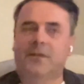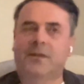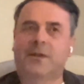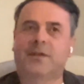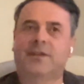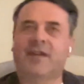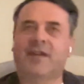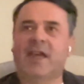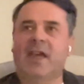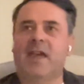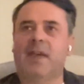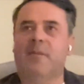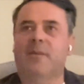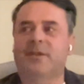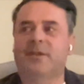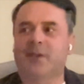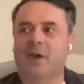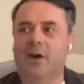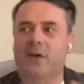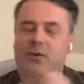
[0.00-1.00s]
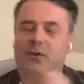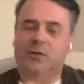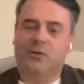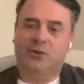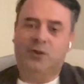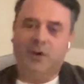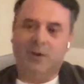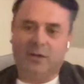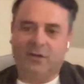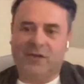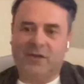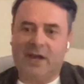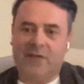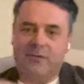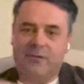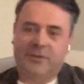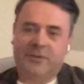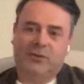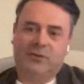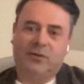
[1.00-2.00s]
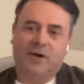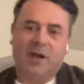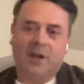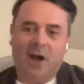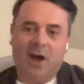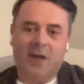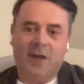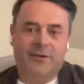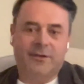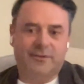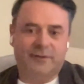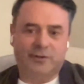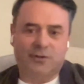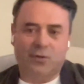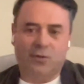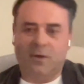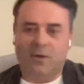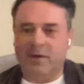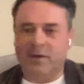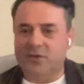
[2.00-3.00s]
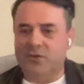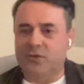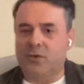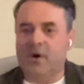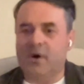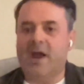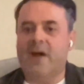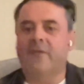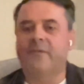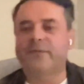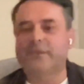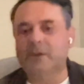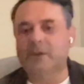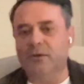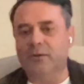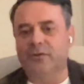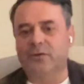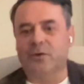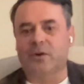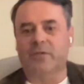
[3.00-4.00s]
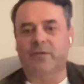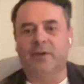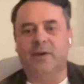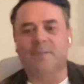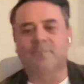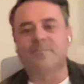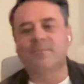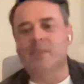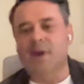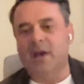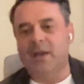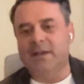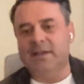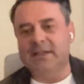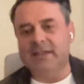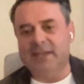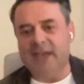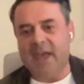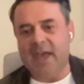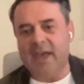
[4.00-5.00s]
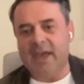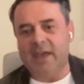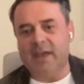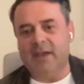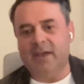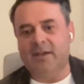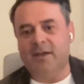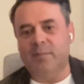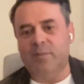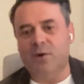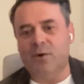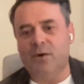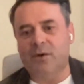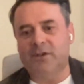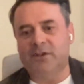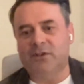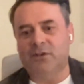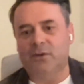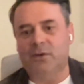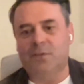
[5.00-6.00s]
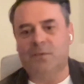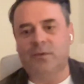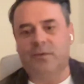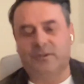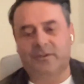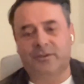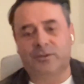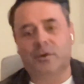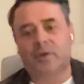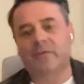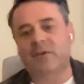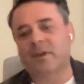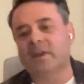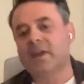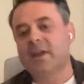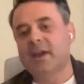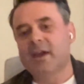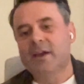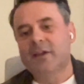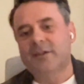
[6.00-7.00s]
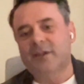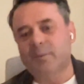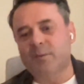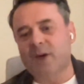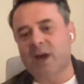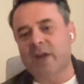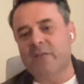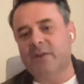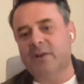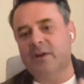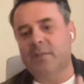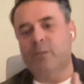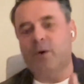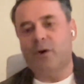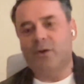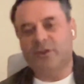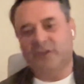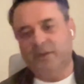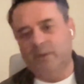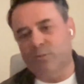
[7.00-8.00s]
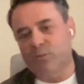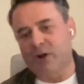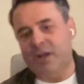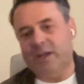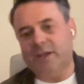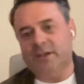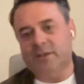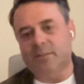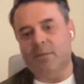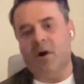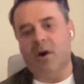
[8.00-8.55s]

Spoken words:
the same as other goods that have a cost of storage or have, sort of a decaying component to it, there's sort of some kind of a compulsion to bring it to